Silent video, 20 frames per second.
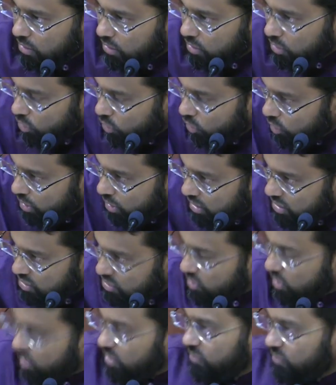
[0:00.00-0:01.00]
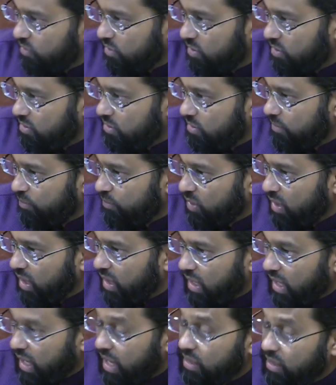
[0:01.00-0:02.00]
the earliest converts.
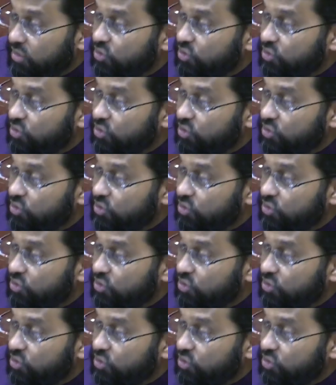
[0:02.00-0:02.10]
And it